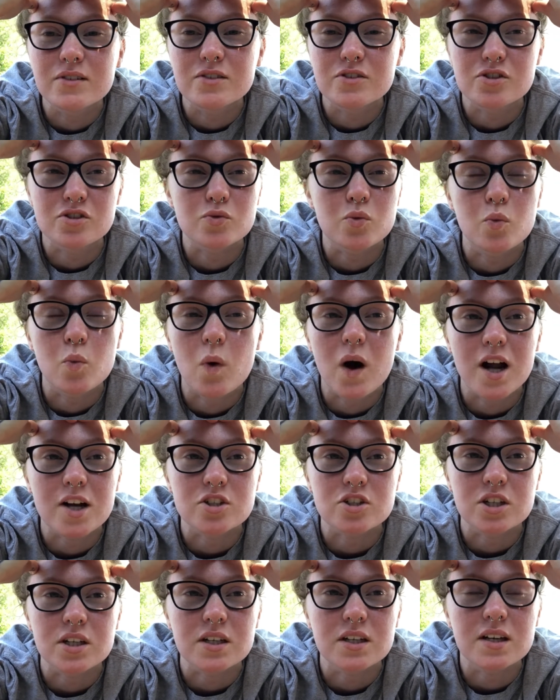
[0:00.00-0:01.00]
just
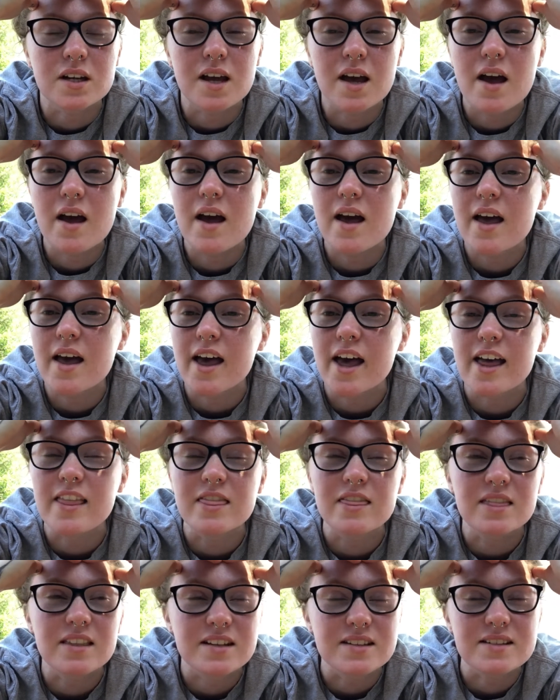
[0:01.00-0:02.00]
watching
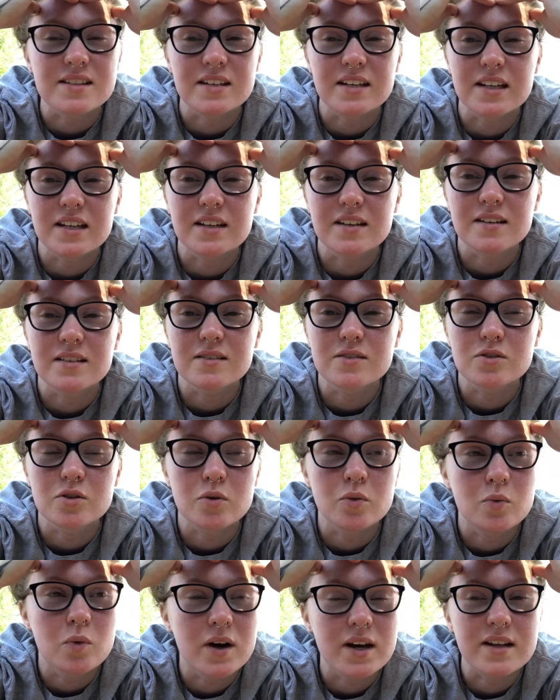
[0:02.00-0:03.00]
and listening to
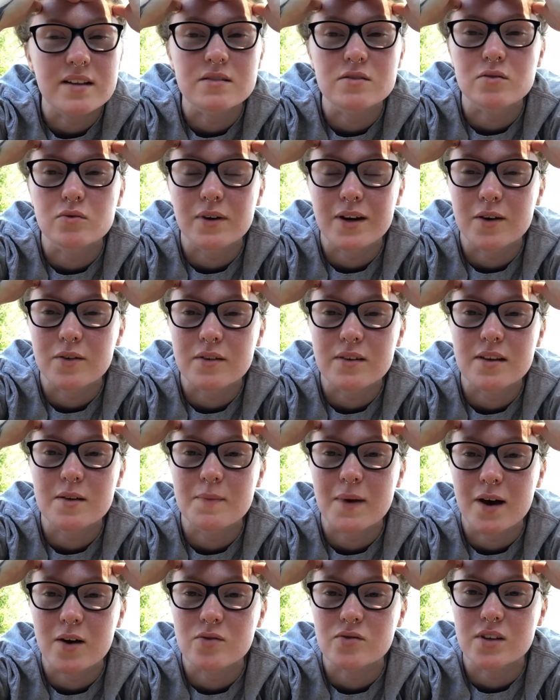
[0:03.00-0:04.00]
what is around
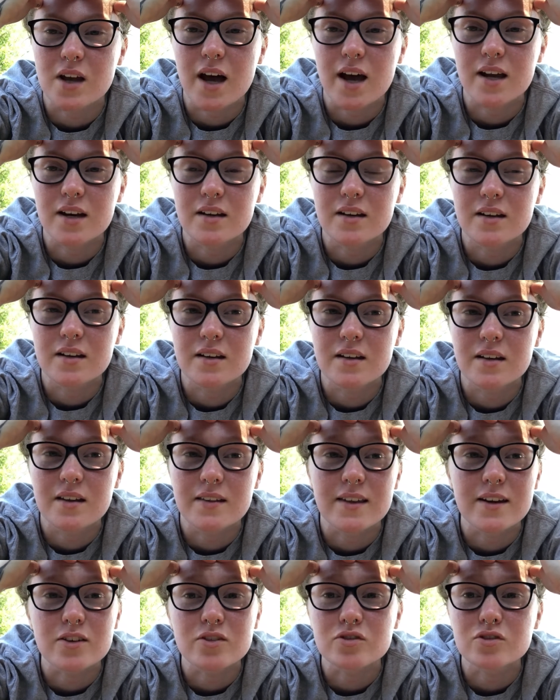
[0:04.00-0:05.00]
them outside.
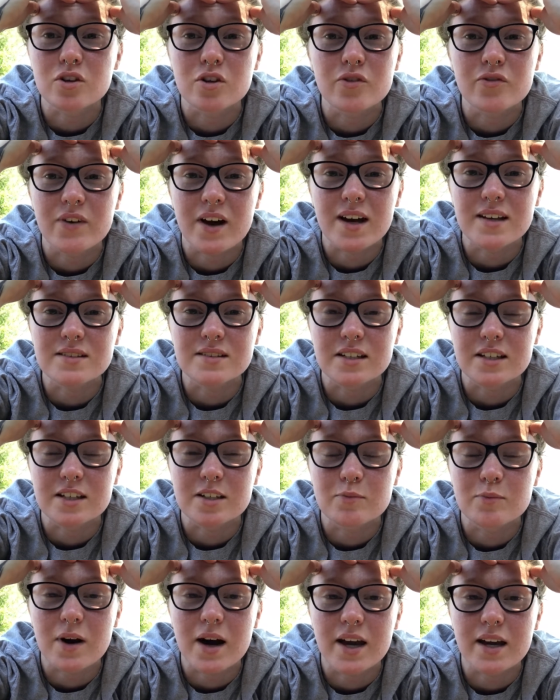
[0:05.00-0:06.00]
They are so
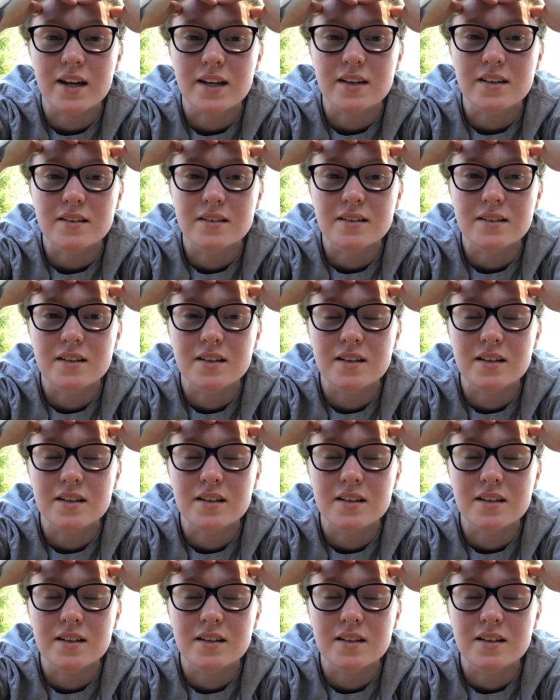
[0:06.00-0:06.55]
fascinated by it.